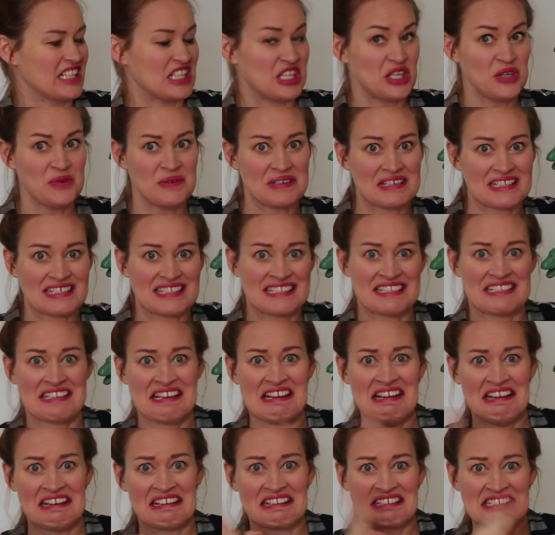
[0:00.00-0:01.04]
You
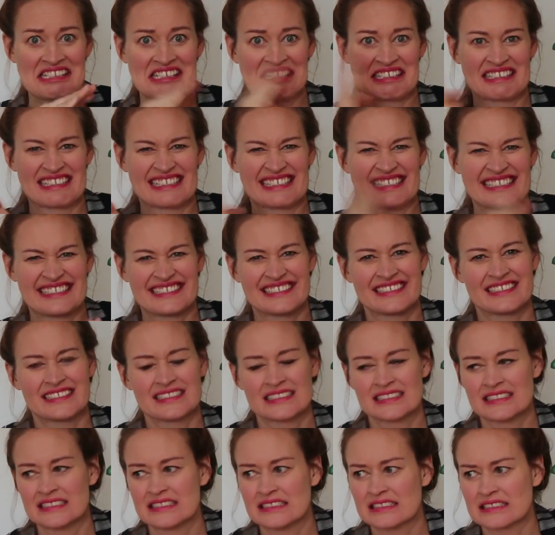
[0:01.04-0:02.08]
extinct.
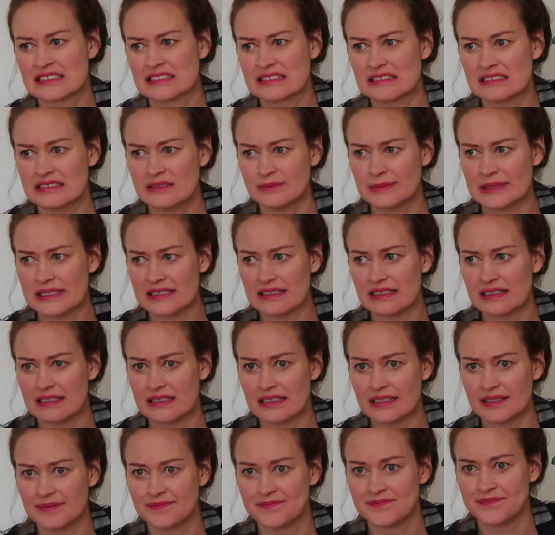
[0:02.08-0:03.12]
Oh my
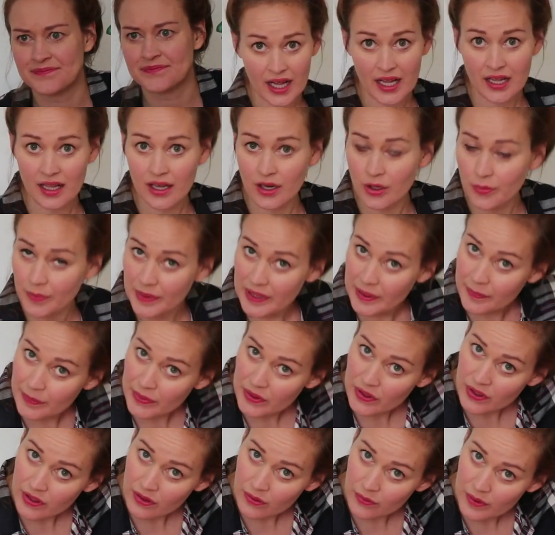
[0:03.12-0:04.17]
god. Hello,
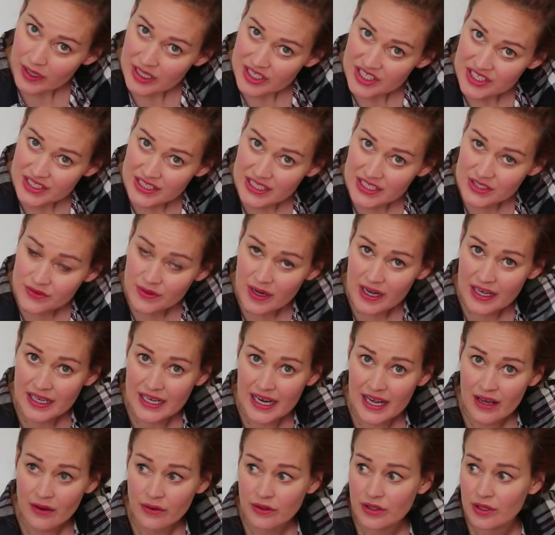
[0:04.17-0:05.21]
people watching this right
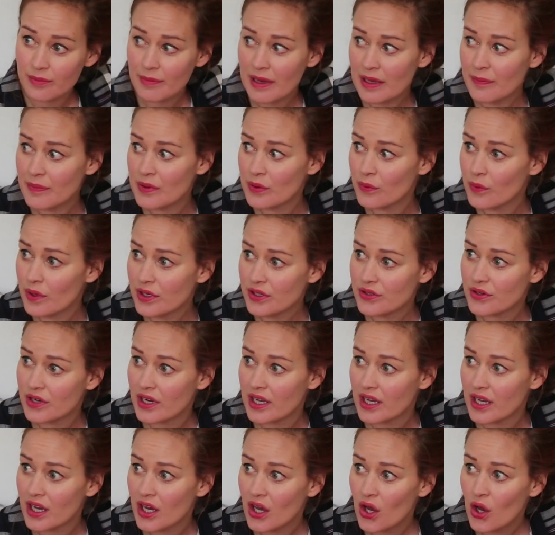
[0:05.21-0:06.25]
now. You might be
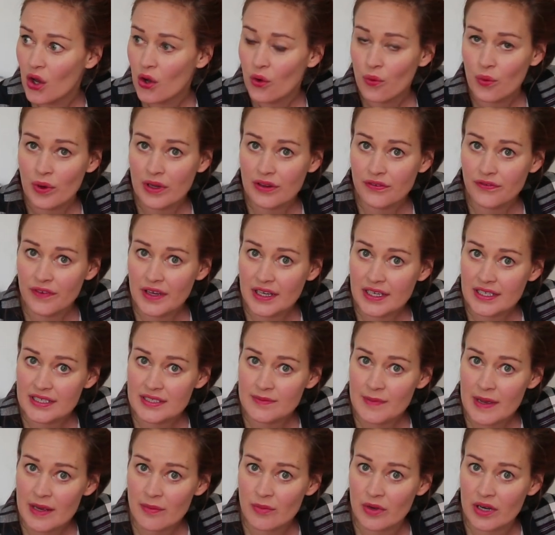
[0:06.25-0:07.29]
wondering, where the fuck
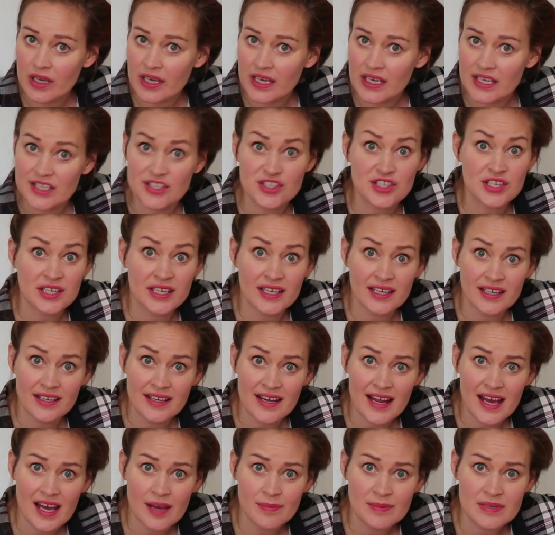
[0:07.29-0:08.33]
is Mamrie? Is she
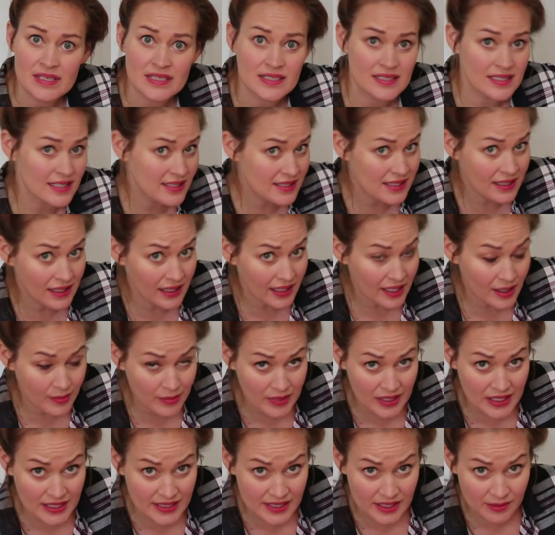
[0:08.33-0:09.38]
kidnapped? Is this a
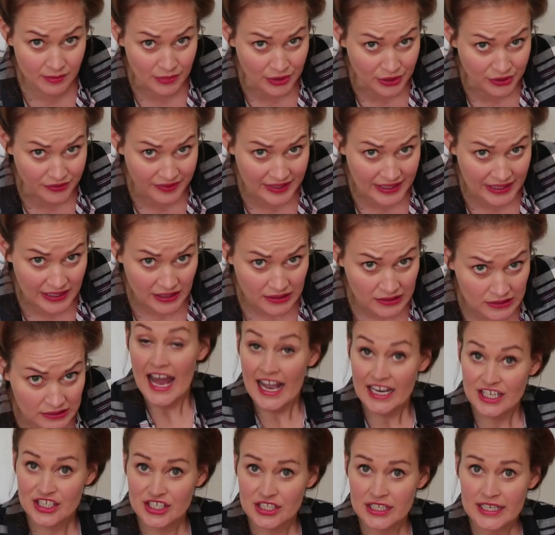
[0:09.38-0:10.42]
Liam Neeson movie?
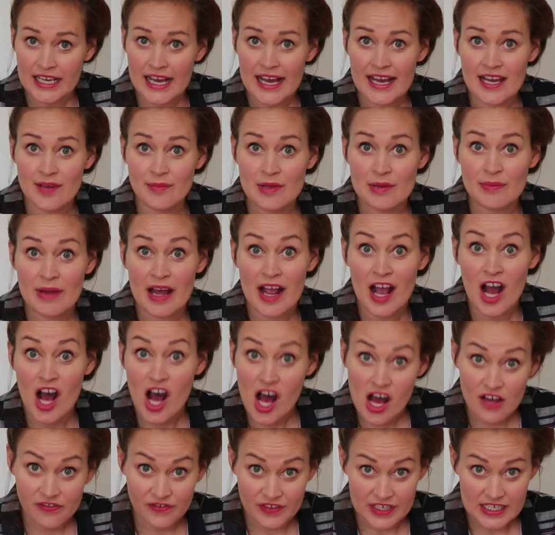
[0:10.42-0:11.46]
Actually, I am in my
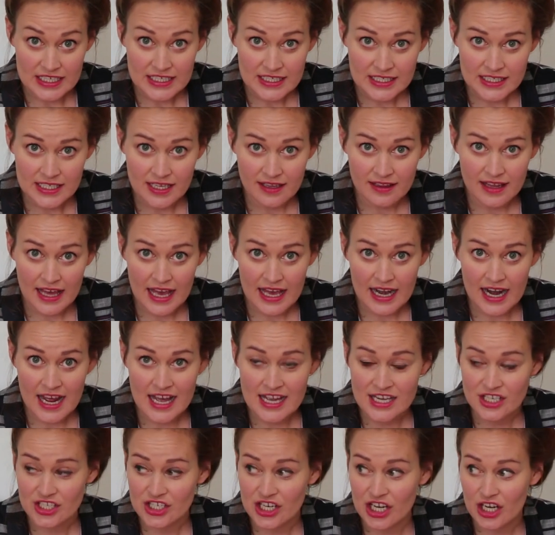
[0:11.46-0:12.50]
office that
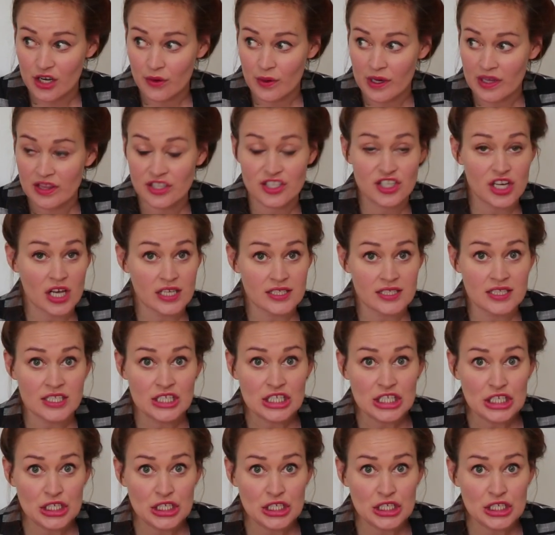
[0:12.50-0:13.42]
I share with Jocelyn